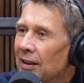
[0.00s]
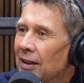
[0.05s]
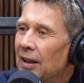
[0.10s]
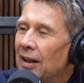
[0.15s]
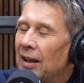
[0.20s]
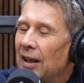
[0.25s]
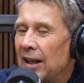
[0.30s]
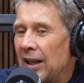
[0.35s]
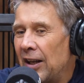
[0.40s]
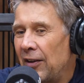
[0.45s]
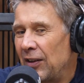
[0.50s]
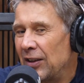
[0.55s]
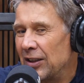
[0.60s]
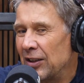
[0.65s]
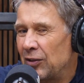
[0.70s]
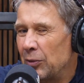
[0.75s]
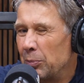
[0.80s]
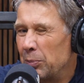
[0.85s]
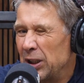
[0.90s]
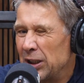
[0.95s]
And I think
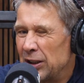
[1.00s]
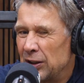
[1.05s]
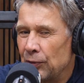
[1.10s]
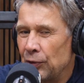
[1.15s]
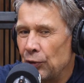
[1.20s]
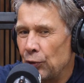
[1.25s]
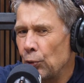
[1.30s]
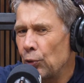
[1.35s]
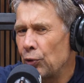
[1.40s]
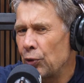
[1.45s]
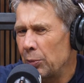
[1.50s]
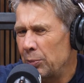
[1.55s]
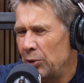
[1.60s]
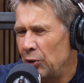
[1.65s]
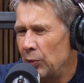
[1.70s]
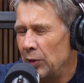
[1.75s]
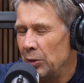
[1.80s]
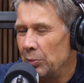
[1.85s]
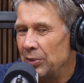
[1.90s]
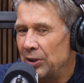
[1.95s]
that's a big difference also
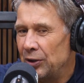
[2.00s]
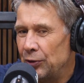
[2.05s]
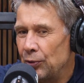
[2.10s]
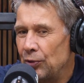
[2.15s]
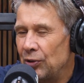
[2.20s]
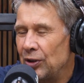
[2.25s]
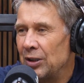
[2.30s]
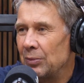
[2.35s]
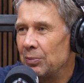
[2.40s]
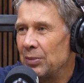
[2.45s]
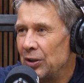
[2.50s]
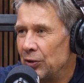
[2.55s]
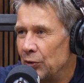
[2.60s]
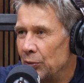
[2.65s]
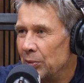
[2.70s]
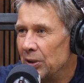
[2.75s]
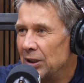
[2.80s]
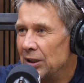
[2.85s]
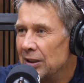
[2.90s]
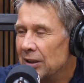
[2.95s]
between B2C and
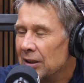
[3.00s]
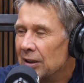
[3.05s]
B2B.